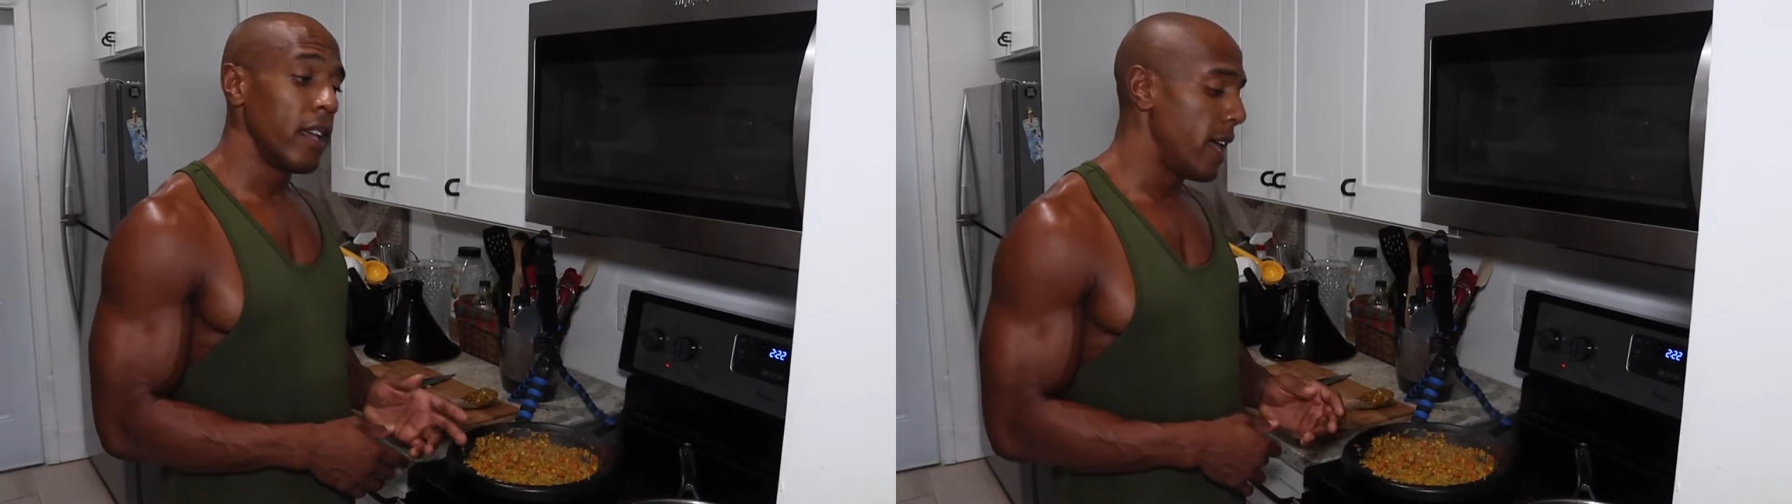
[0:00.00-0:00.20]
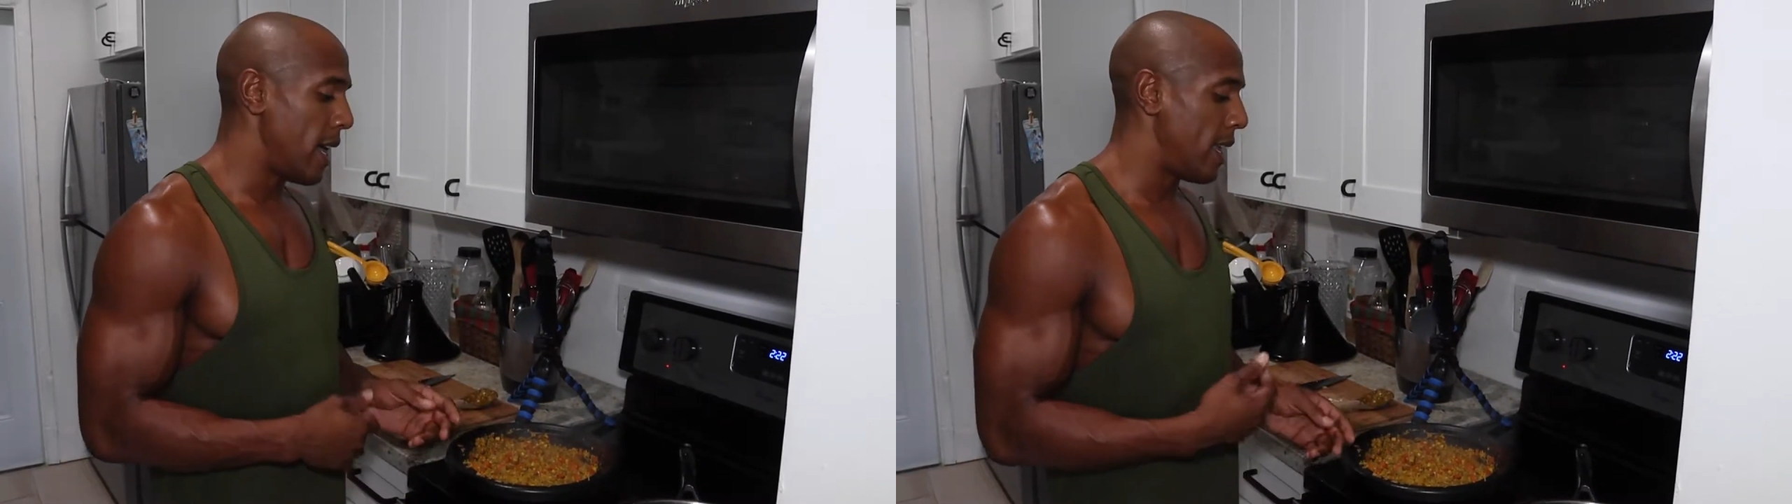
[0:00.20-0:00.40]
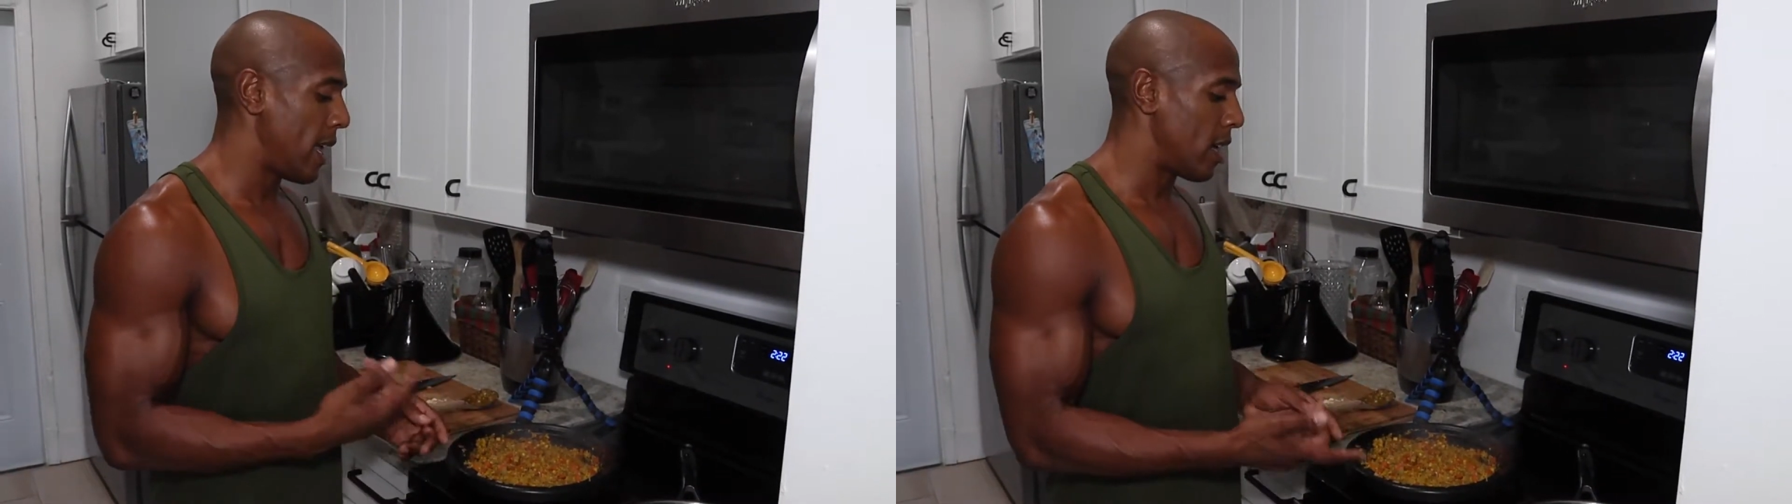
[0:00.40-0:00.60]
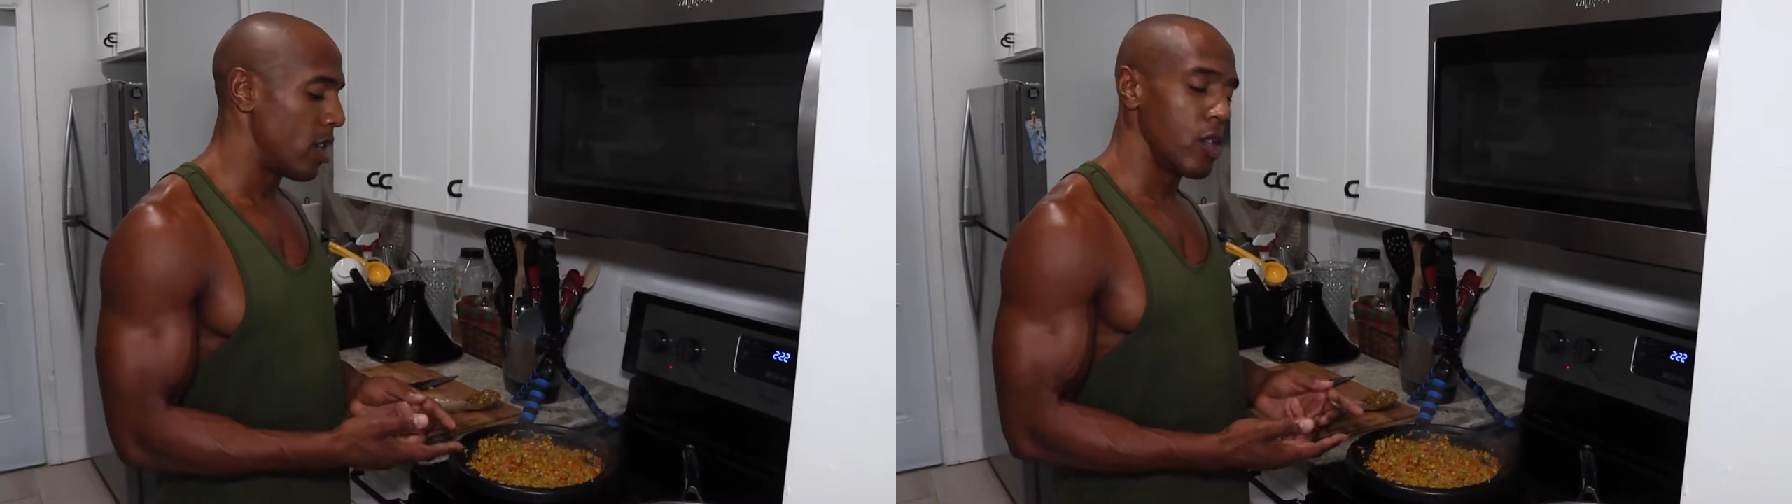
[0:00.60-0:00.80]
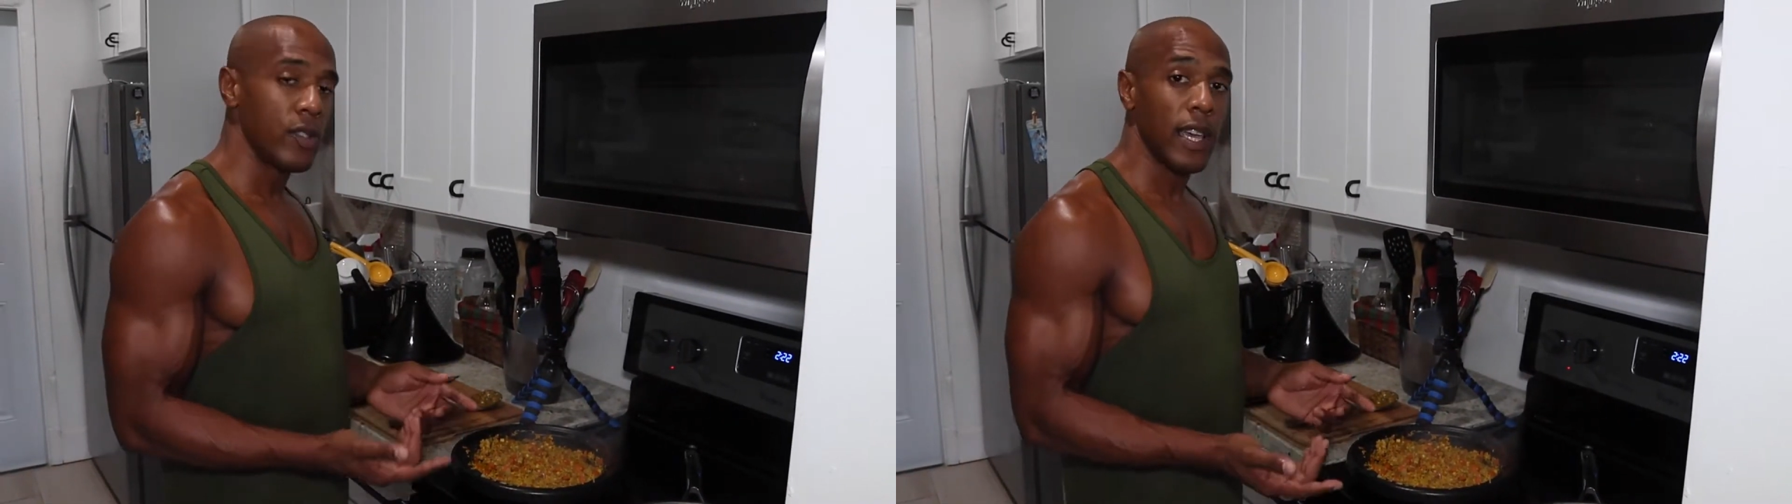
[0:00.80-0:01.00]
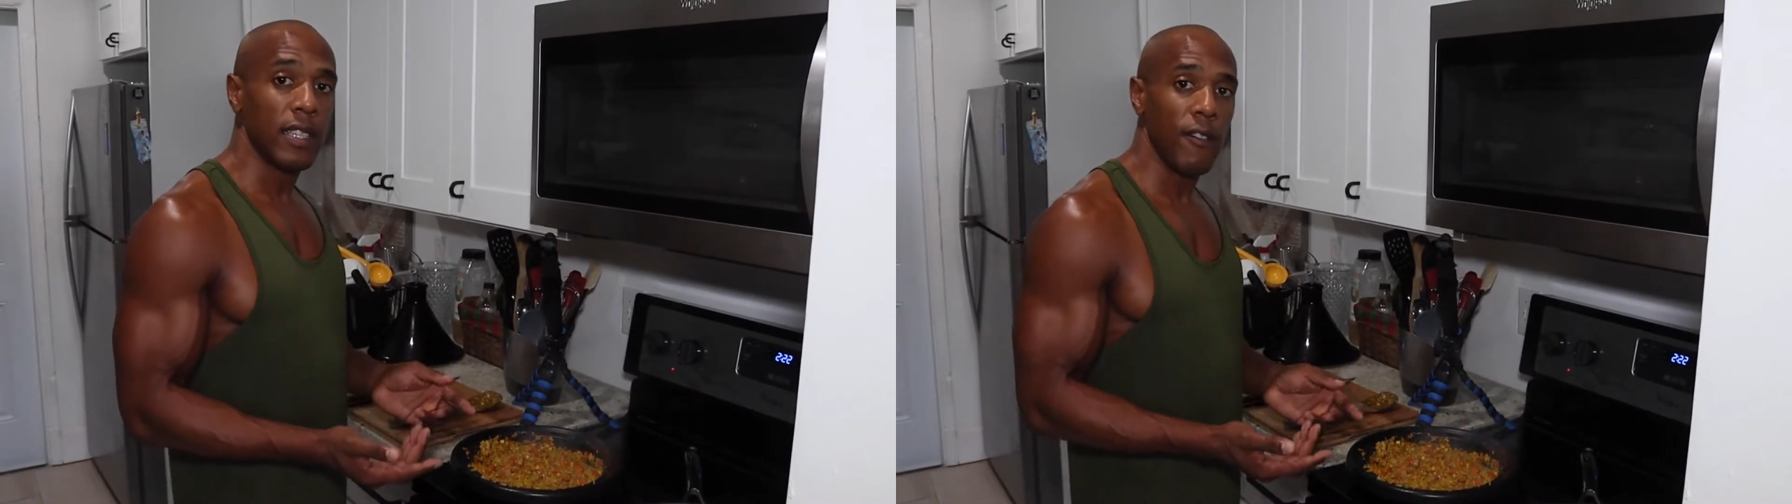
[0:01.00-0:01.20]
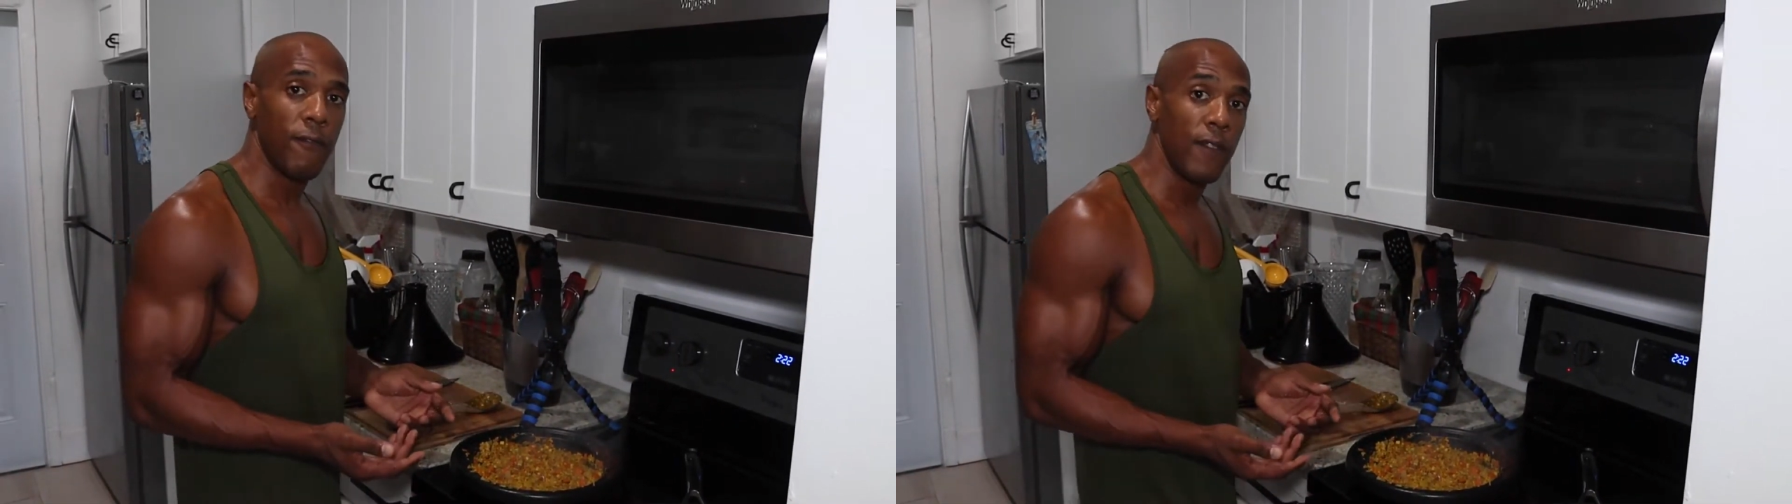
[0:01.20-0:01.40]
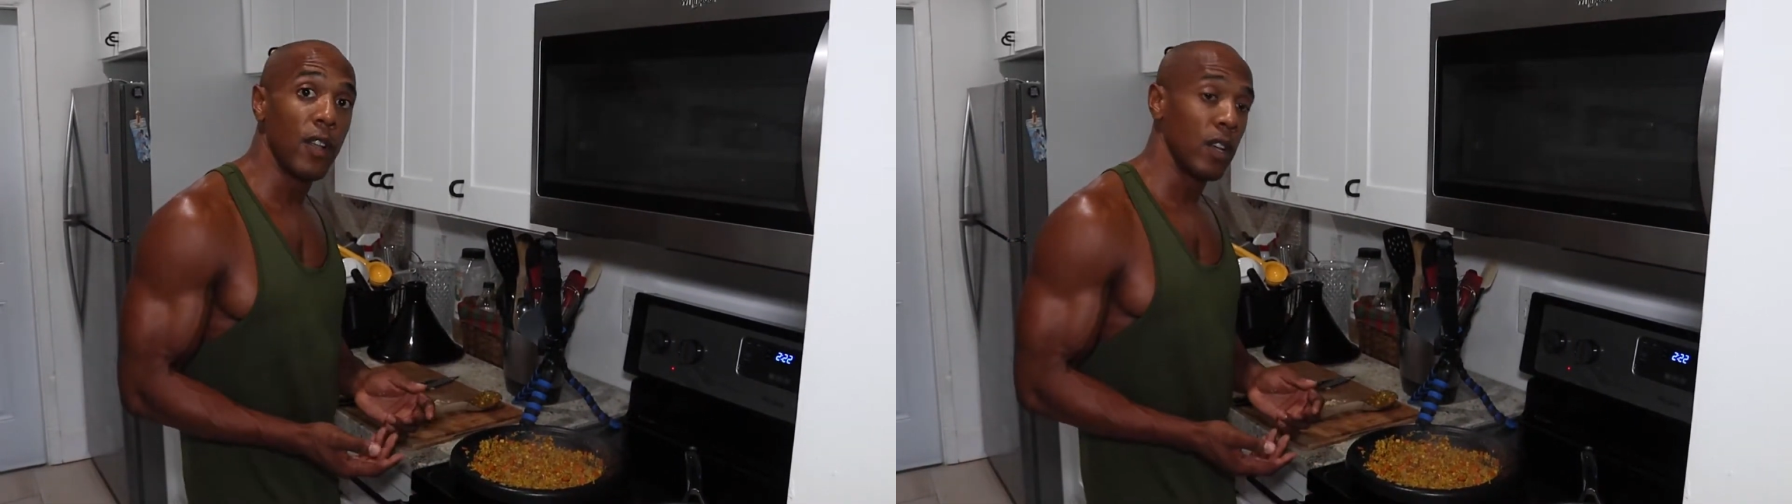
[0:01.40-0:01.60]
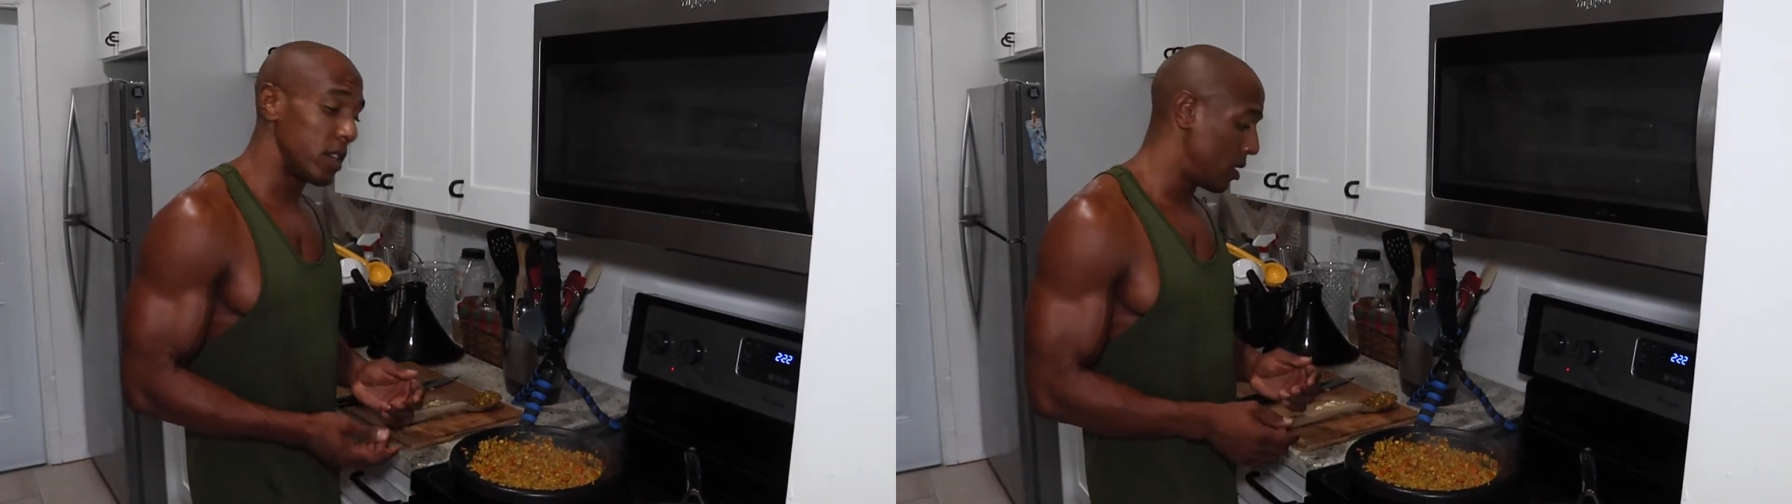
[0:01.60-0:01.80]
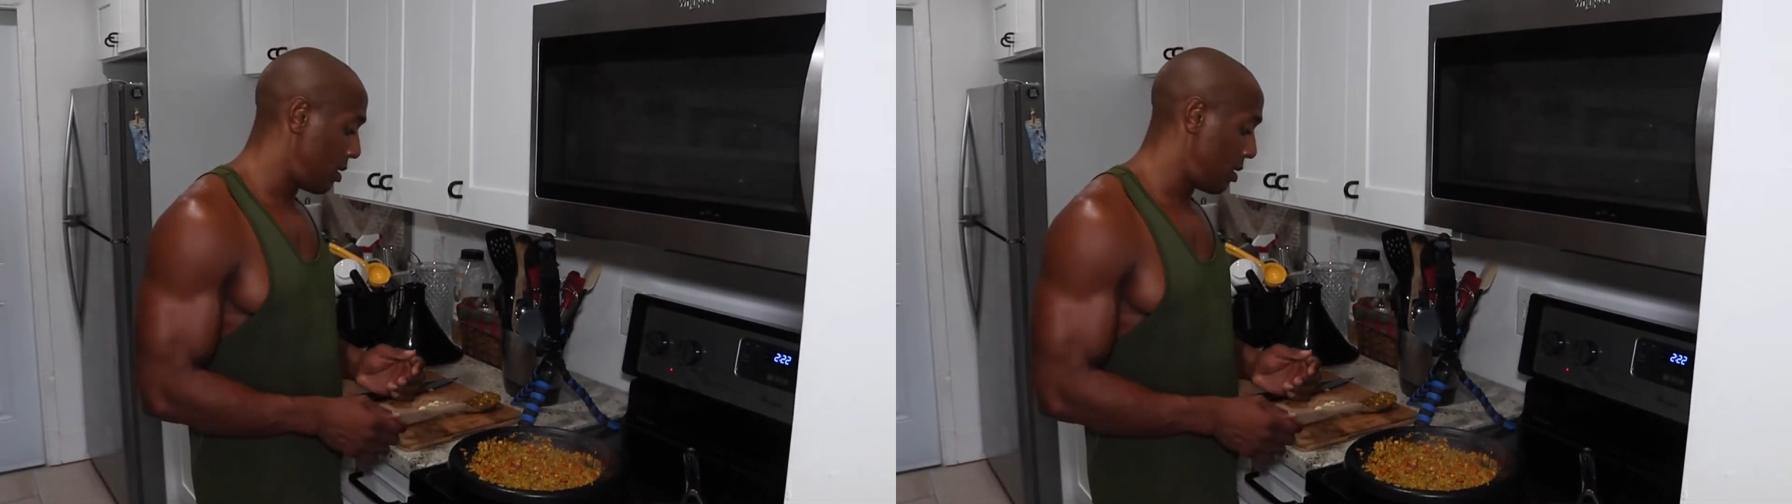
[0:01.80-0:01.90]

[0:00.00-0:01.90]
and they can use that as a filler.